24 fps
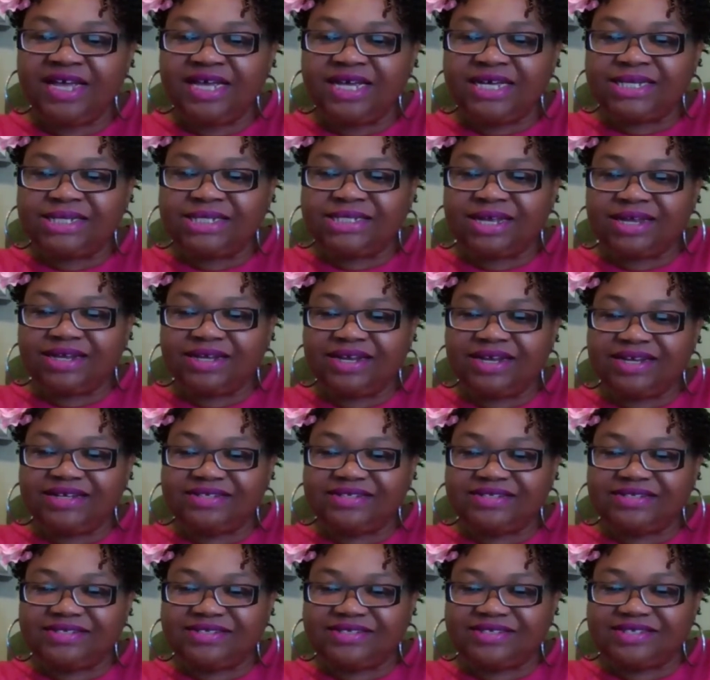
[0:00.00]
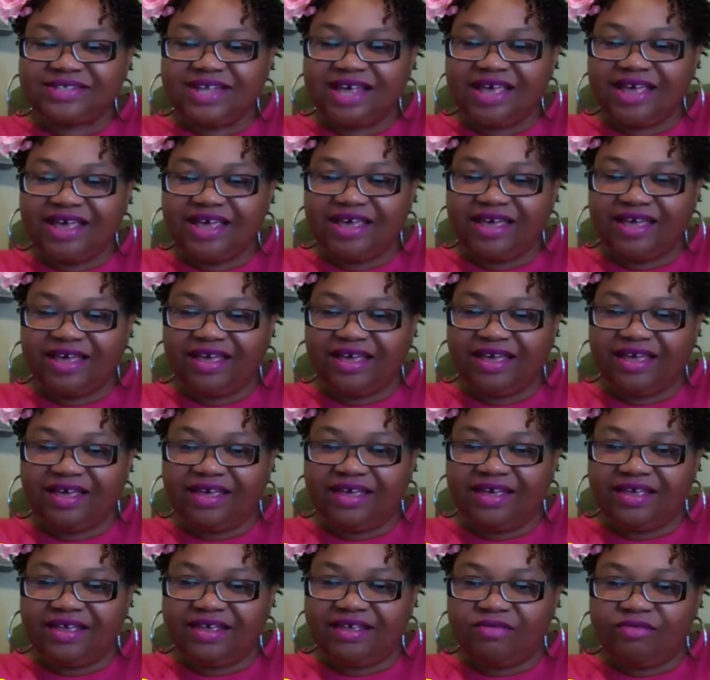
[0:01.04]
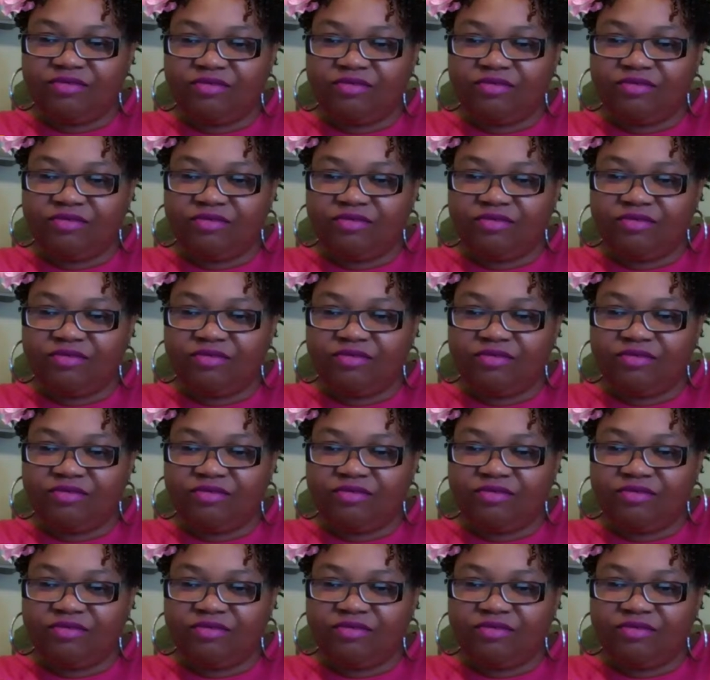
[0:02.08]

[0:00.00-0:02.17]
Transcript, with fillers: So let's see.